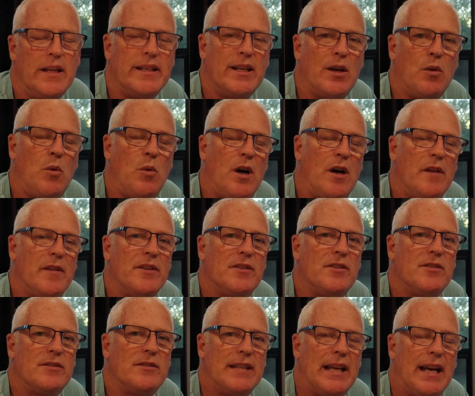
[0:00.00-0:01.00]
Now while this
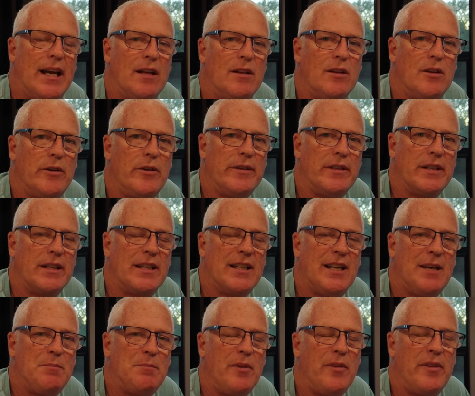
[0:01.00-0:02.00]
is downloading, a
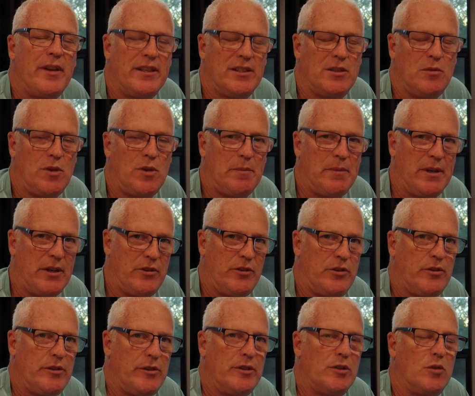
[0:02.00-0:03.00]
couple things I want to make
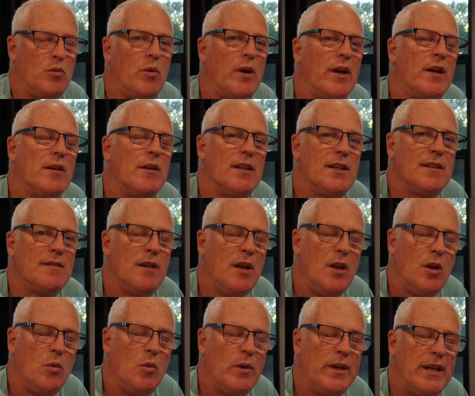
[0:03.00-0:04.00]
sure you're aware of.
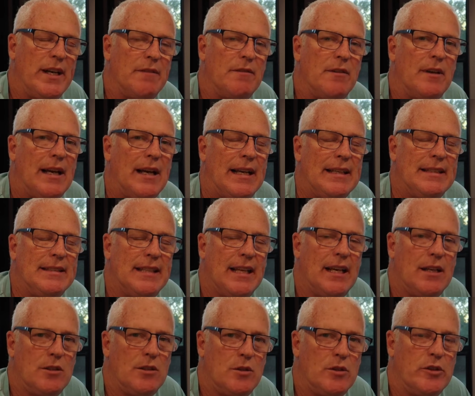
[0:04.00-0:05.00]
Whenever I
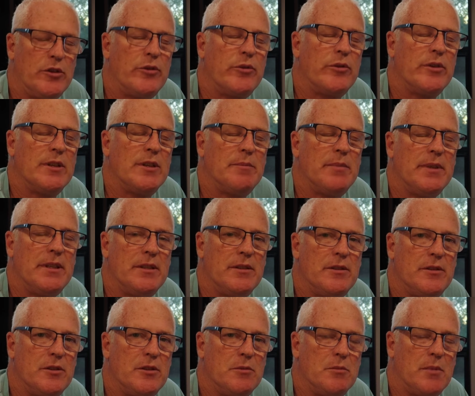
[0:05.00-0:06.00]
download a trip
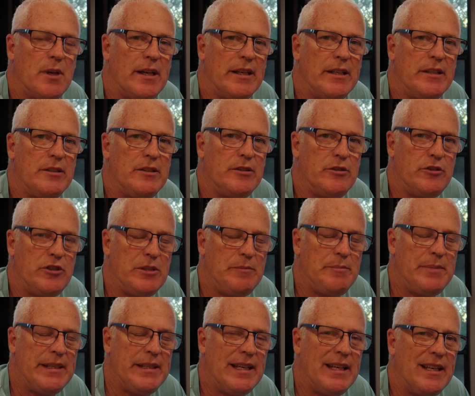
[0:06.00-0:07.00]
into my
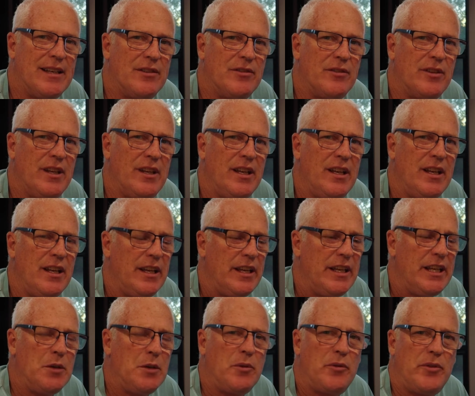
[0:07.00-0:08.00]
GPS,
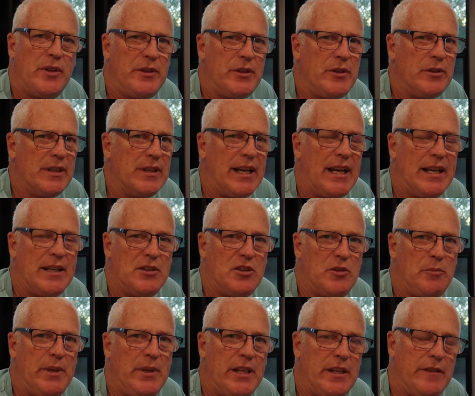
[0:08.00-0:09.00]
it'll sit there and kind of
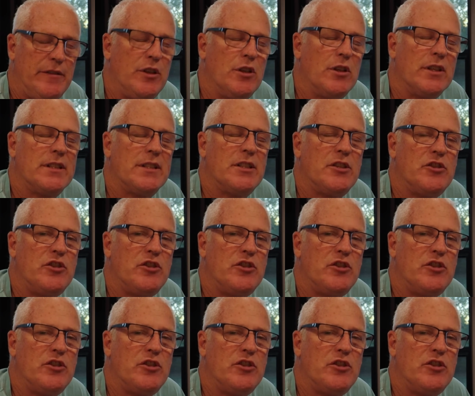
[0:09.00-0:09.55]
spin. If you look at the